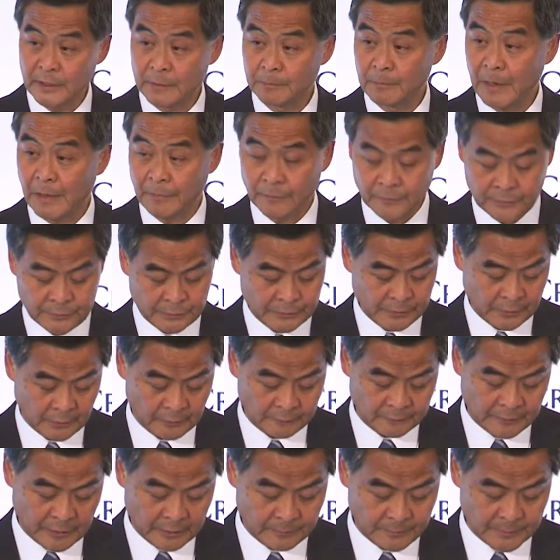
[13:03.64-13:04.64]
months
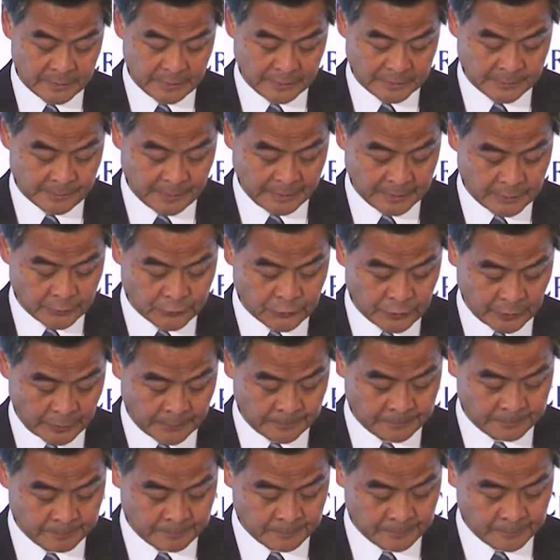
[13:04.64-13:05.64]
of government expenditure.
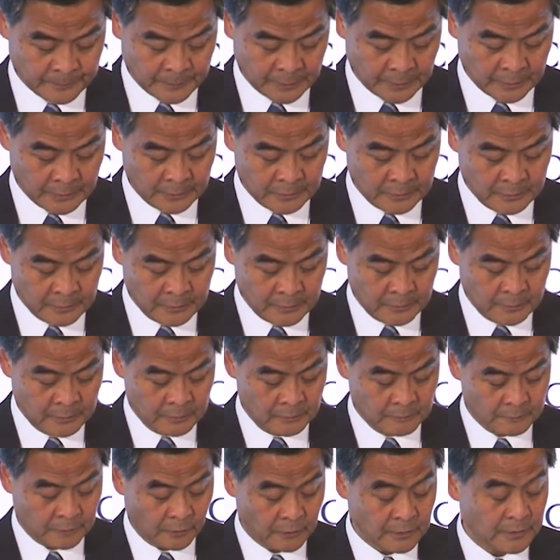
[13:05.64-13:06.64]

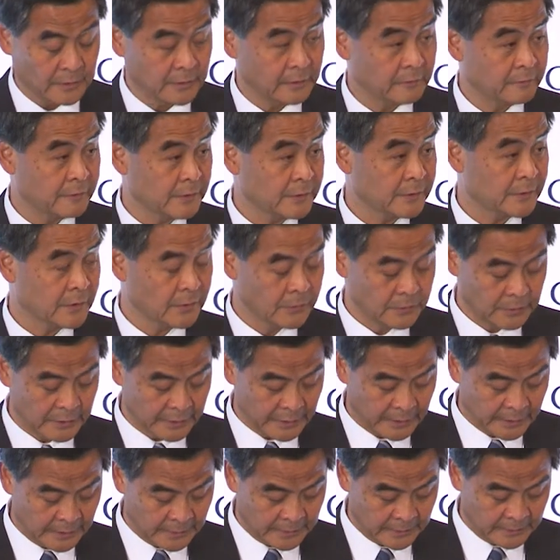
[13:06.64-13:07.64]
For the fiscal
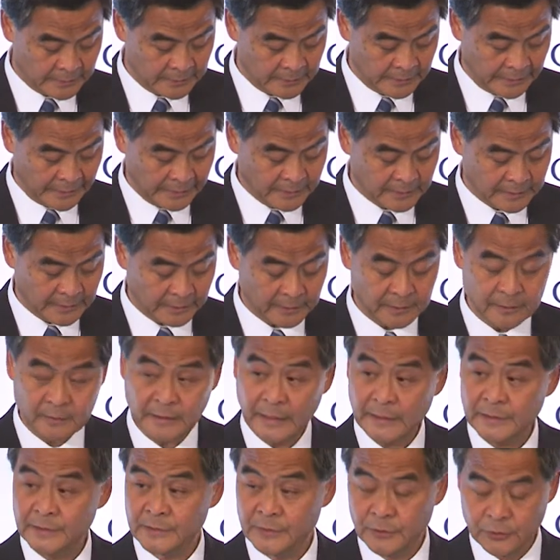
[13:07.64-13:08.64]
year ending
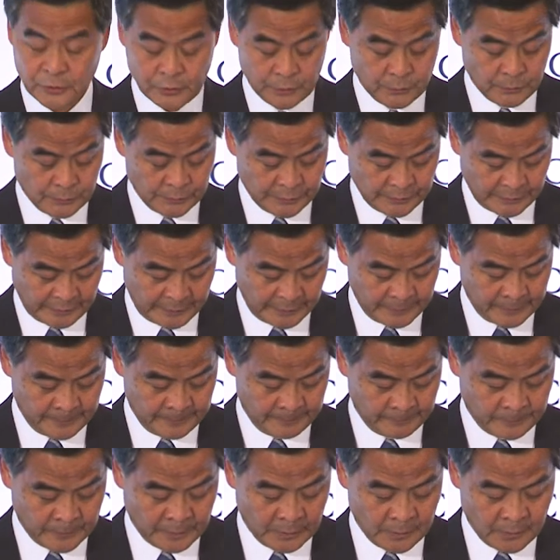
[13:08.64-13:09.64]
next Tuesday,
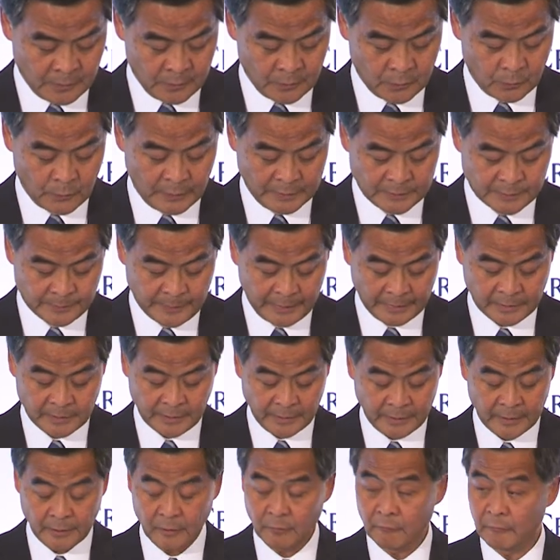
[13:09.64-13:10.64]
we expect
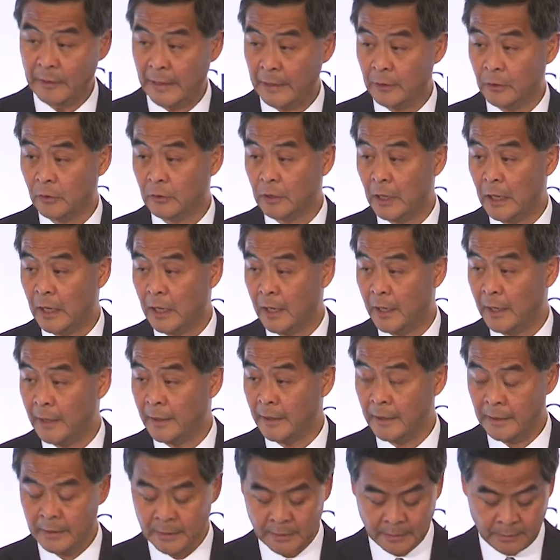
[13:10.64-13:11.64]
a record
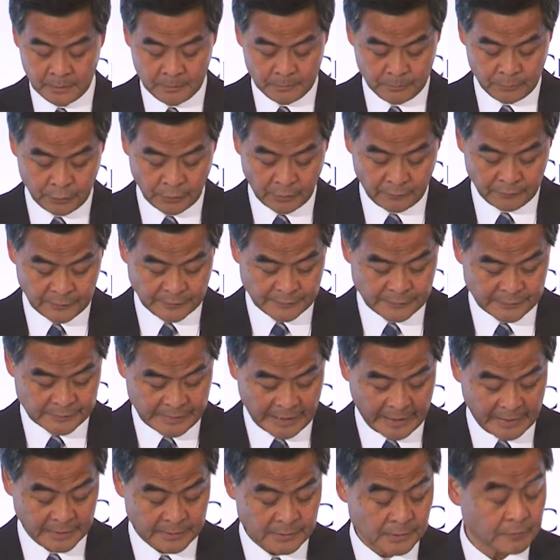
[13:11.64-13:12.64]
high profits
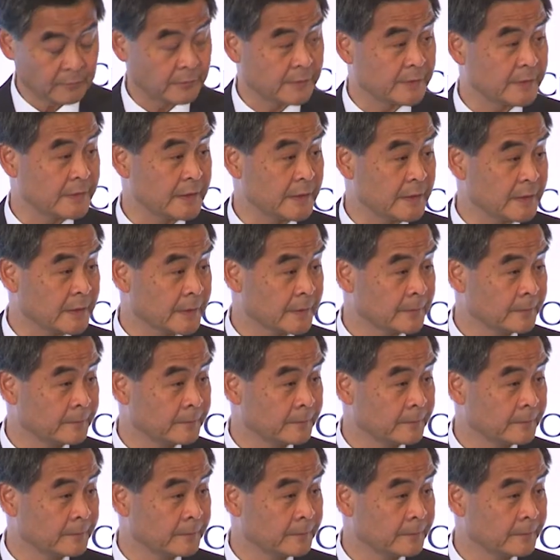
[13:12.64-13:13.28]
tax receipt.